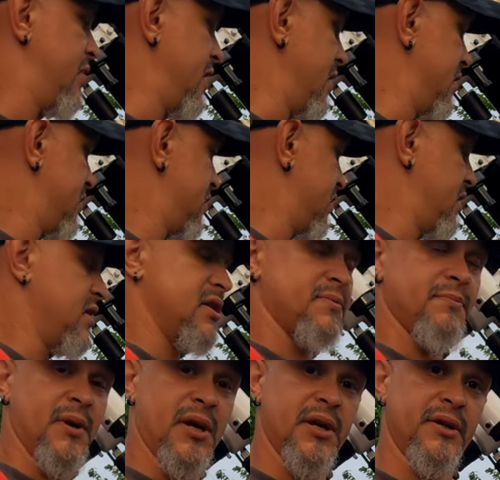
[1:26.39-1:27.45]
this
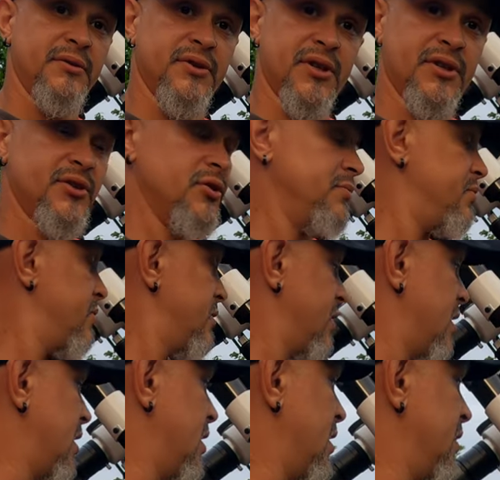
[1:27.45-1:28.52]
is my setup.
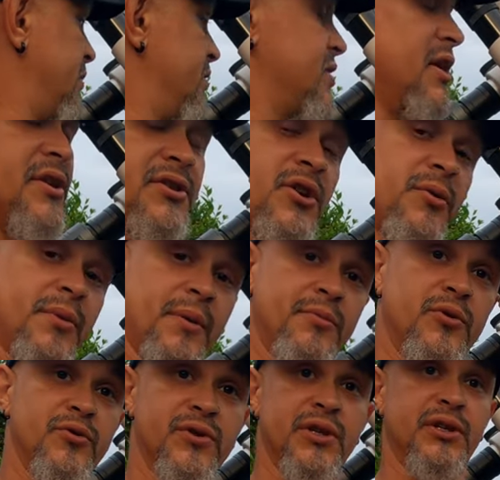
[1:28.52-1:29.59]
The telescope
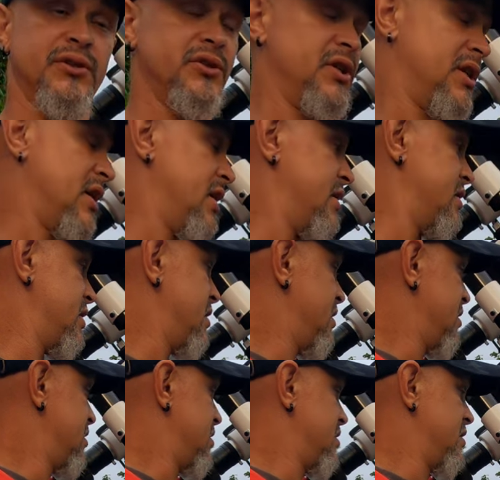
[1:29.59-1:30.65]
I'm using tonight
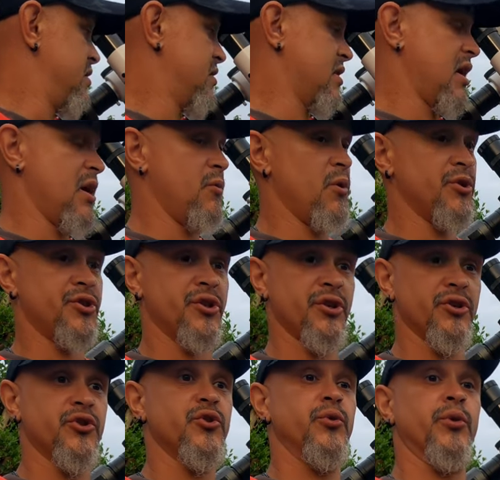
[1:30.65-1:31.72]
is the
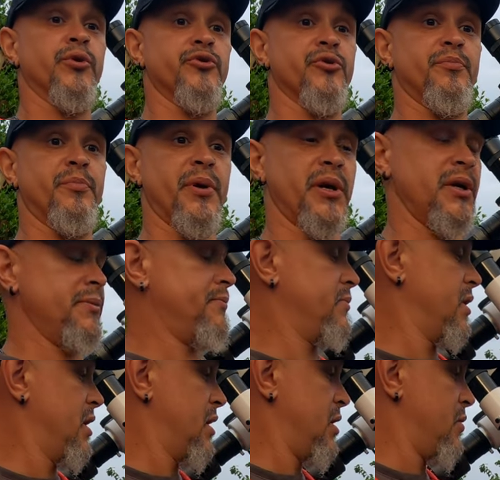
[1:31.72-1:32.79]
Skywatcher 200P,
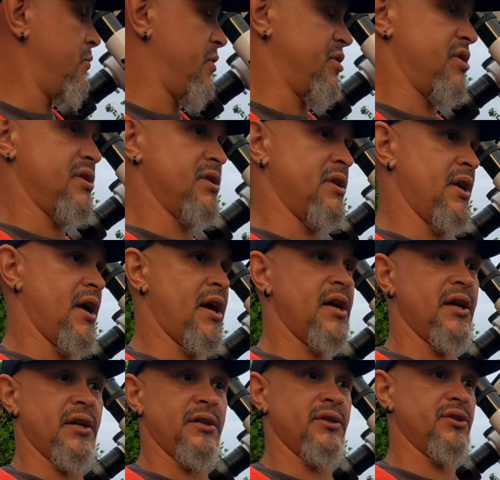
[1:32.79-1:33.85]
which is an
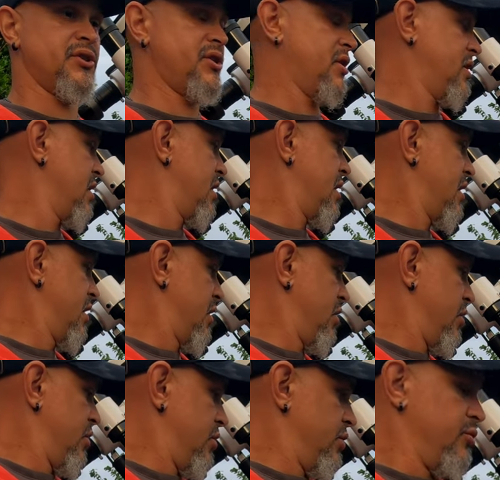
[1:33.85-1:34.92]
8-inch
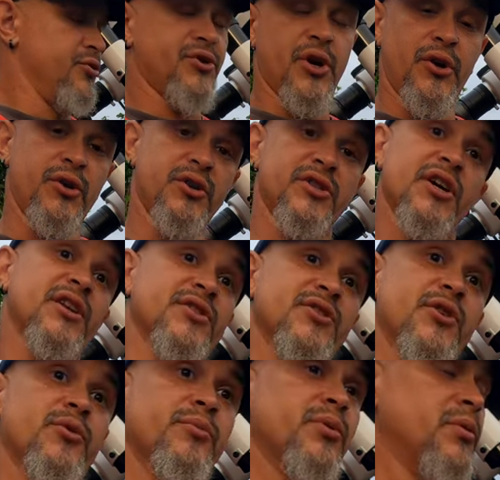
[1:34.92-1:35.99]
Newtonian
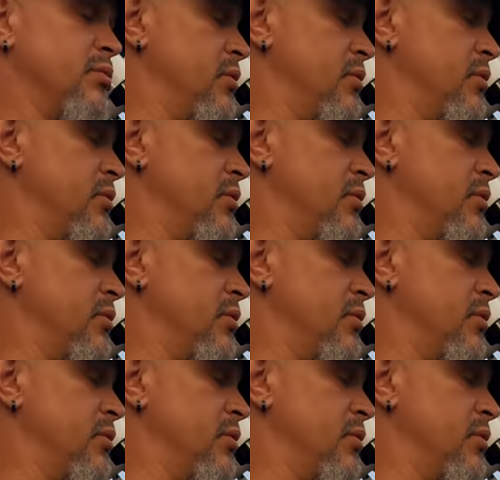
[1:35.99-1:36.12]
telescope